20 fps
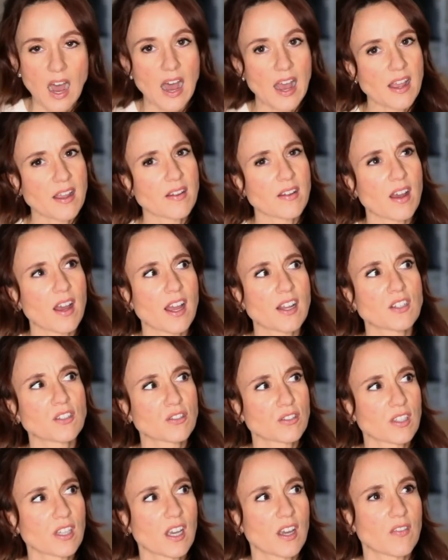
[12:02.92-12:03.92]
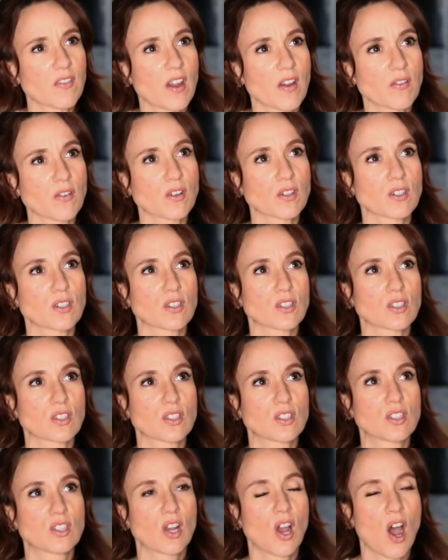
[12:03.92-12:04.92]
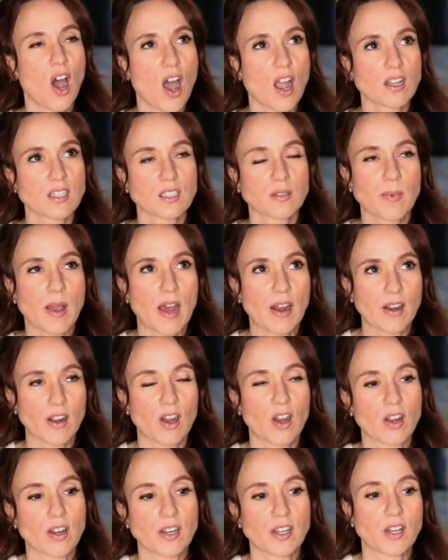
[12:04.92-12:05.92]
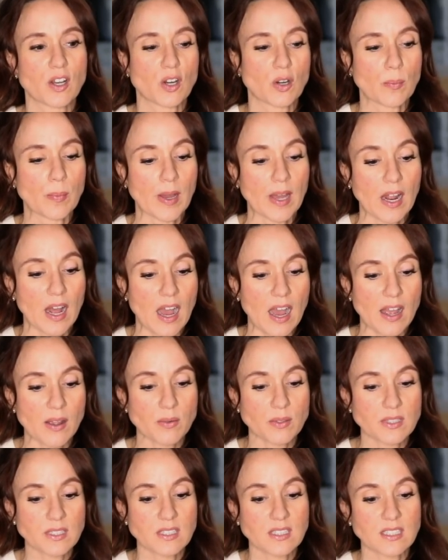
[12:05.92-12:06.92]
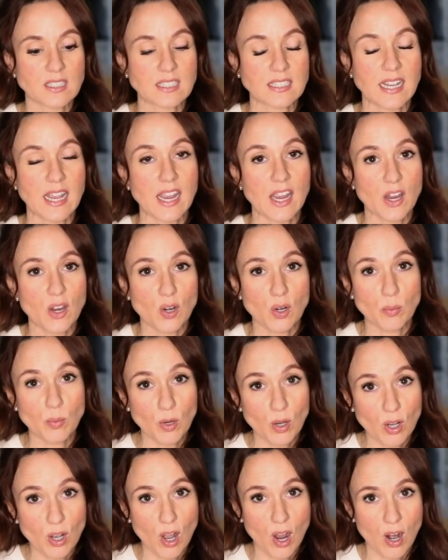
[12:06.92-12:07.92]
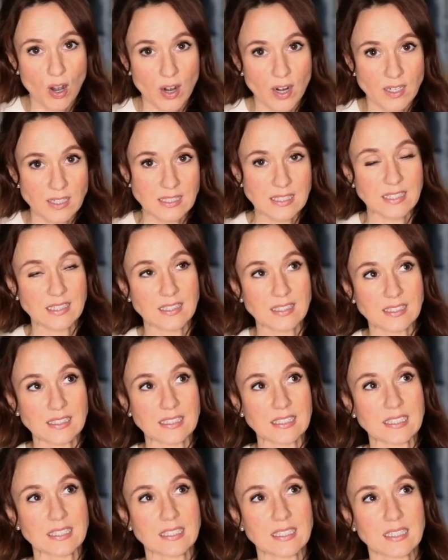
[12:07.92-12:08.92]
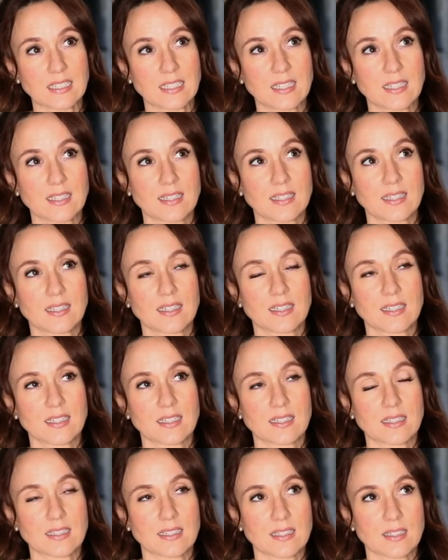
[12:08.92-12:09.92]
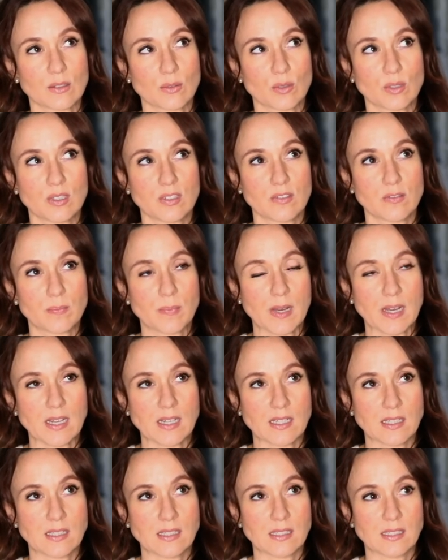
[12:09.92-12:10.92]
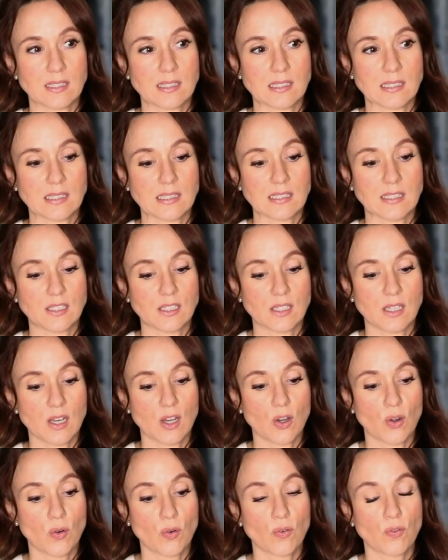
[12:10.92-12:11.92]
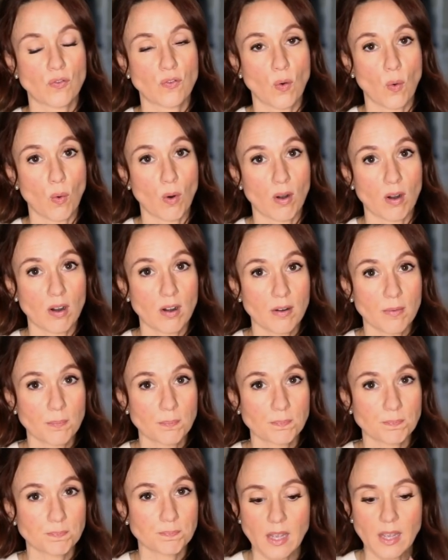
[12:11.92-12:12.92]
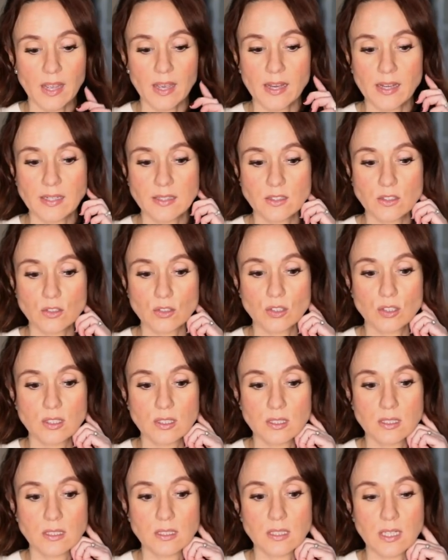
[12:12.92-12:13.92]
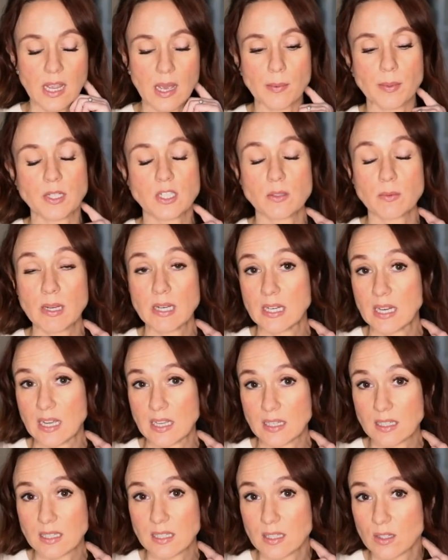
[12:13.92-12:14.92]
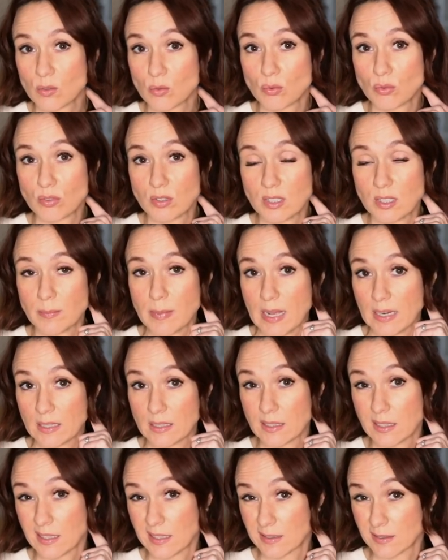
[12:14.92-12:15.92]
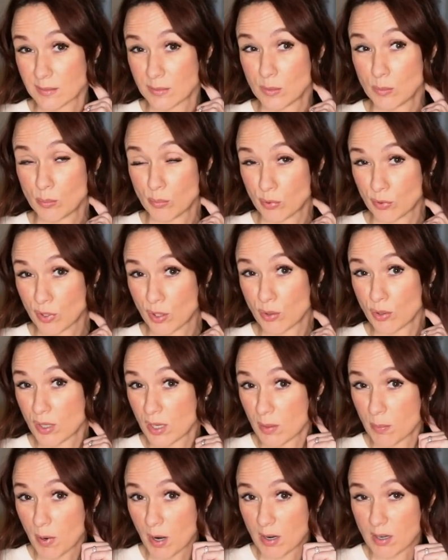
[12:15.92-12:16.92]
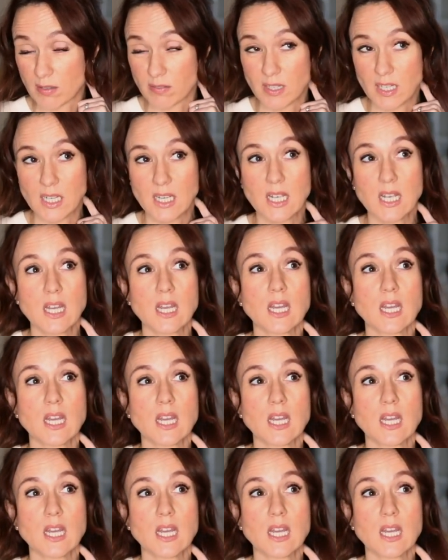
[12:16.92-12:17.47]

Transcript: I, I don't think I've ever talked about it on here, but I was in a terrible car accident. It would have been in oh four, and damaged my neck really badly, like broke part of it,